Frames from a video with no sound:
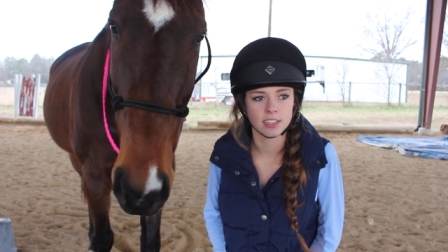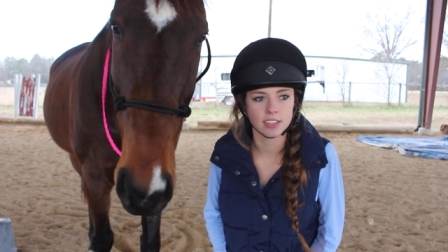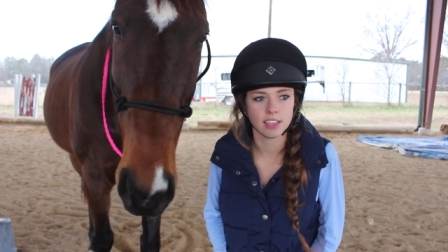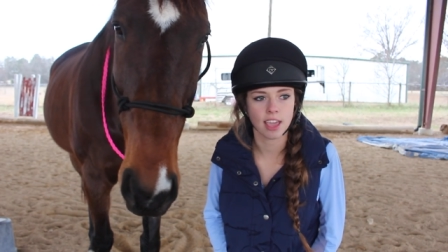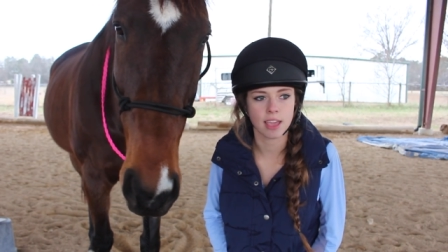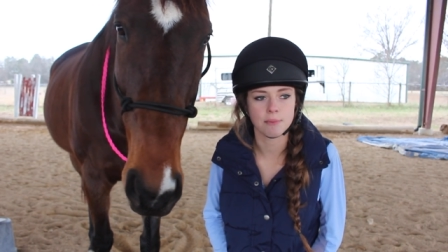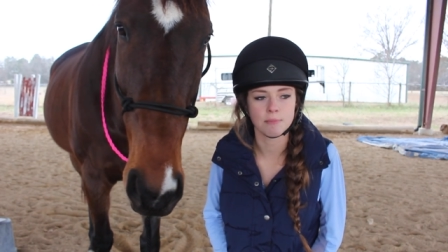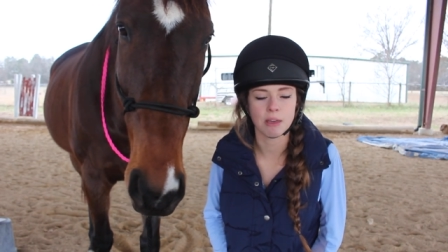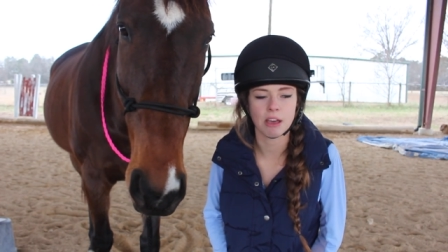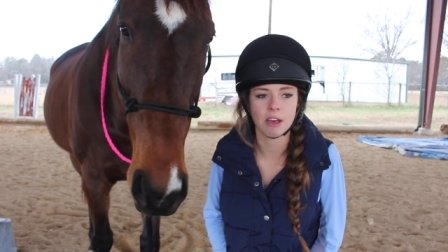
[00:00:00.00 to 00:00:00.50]

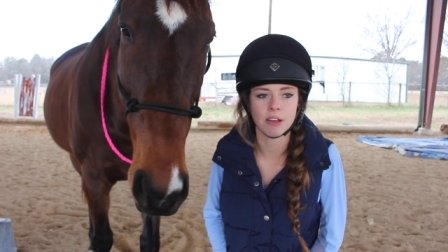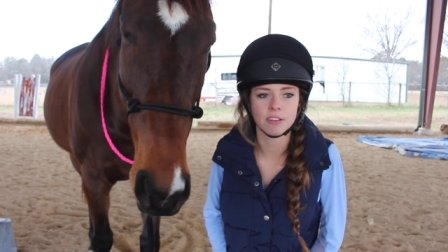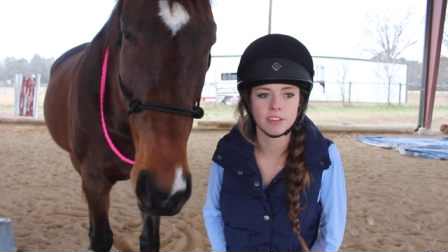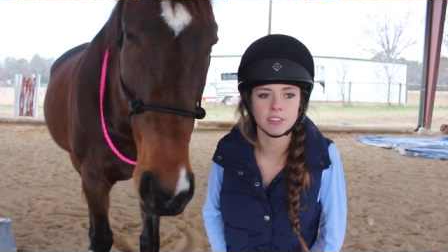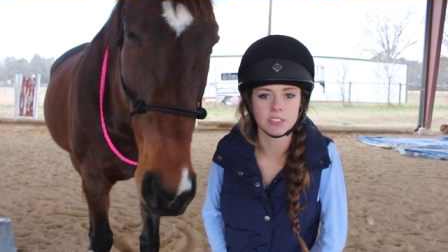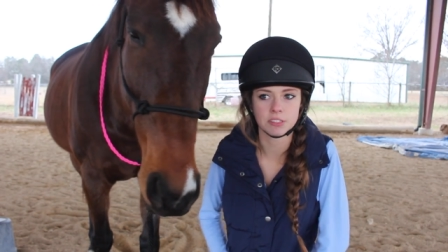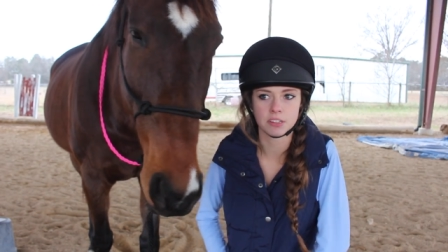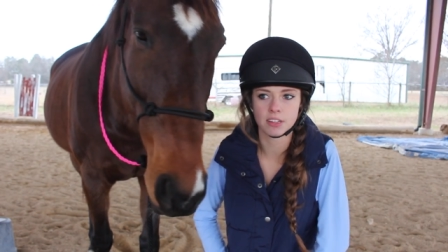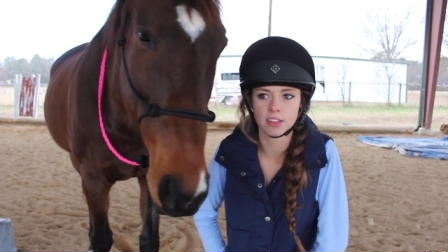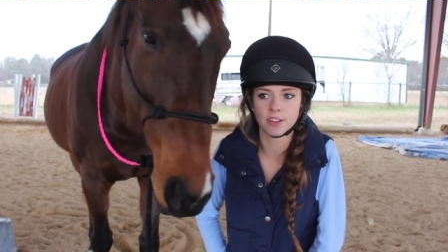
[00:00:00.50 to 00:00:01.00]
came
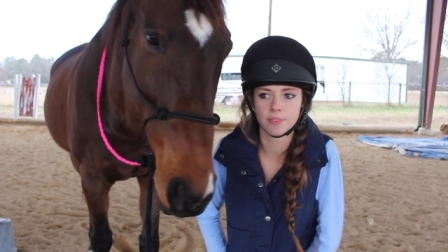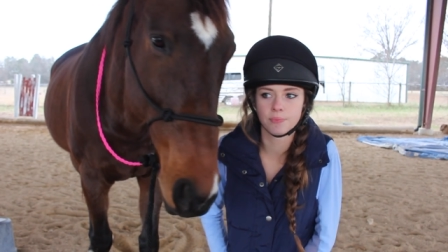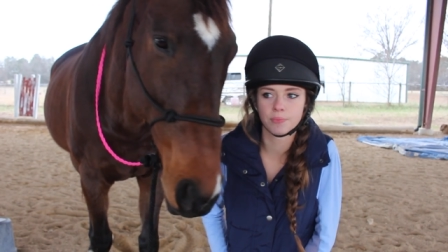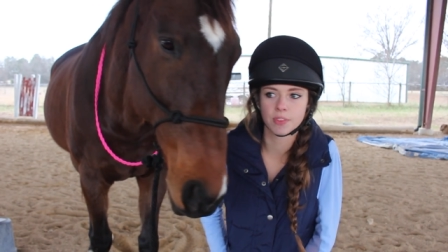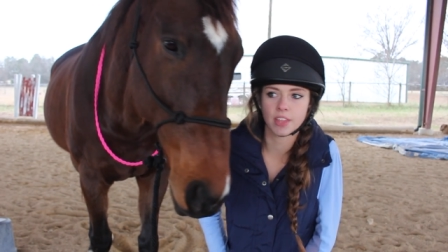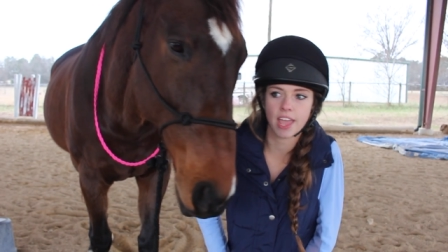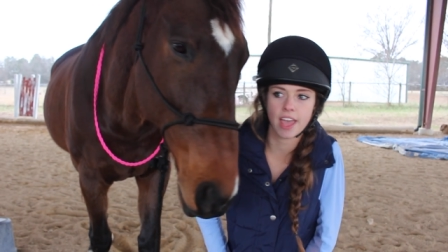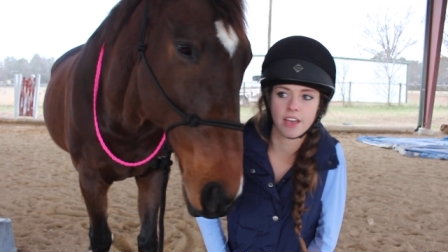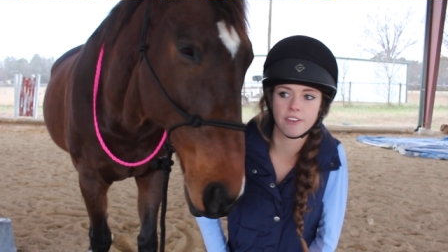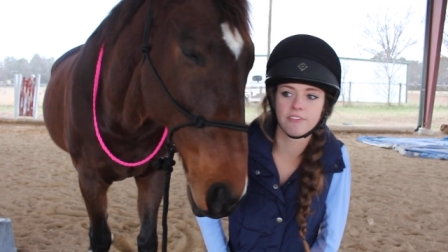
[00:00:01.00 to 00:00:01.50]
out to
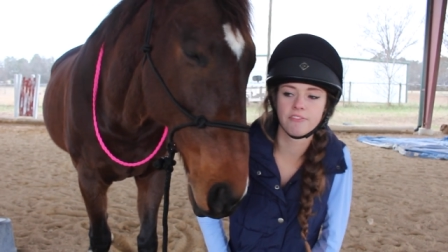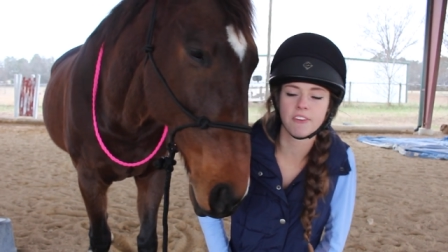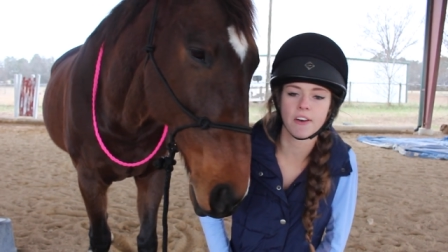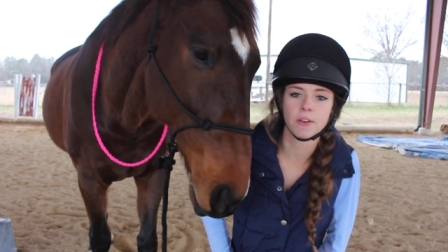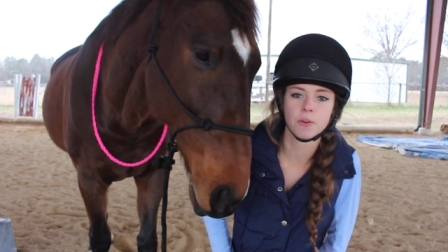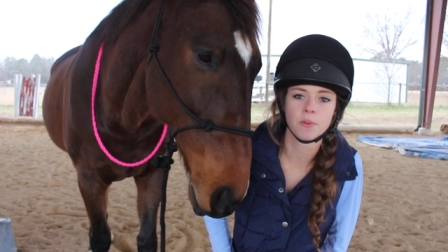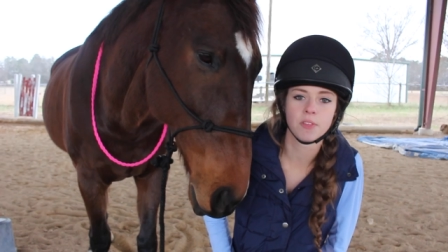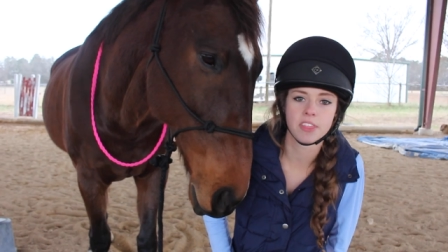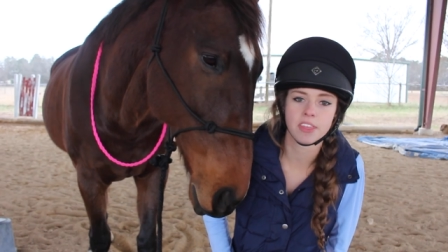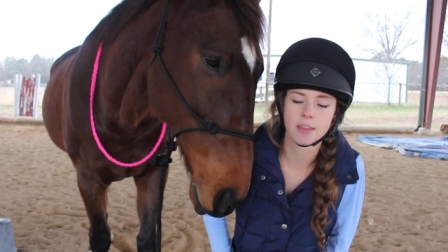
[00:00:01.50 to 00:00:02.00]
have
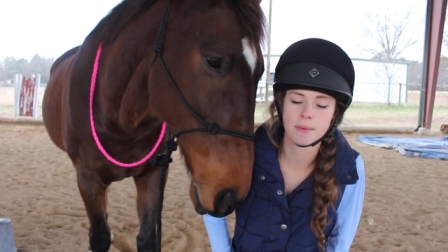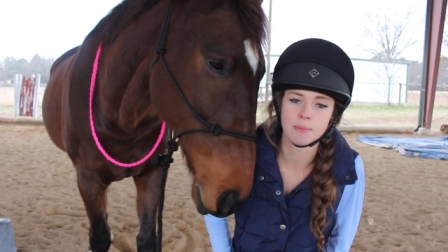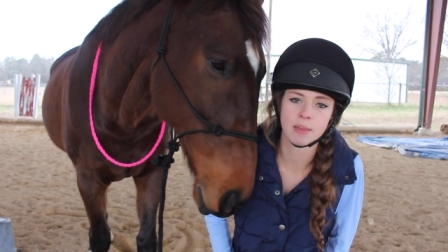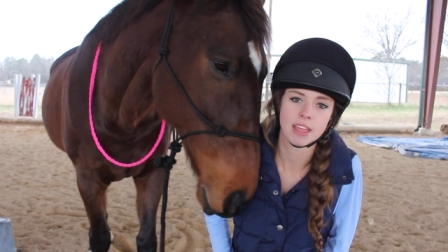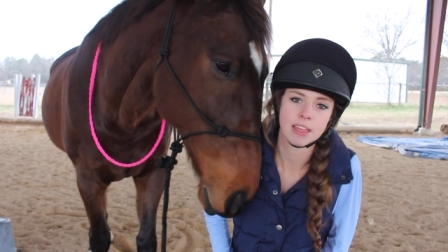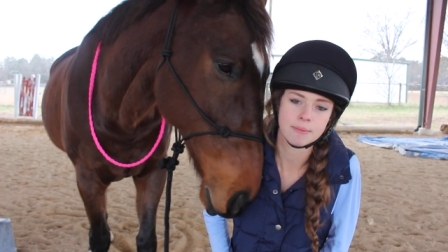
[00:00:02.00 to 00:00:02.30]
fun with him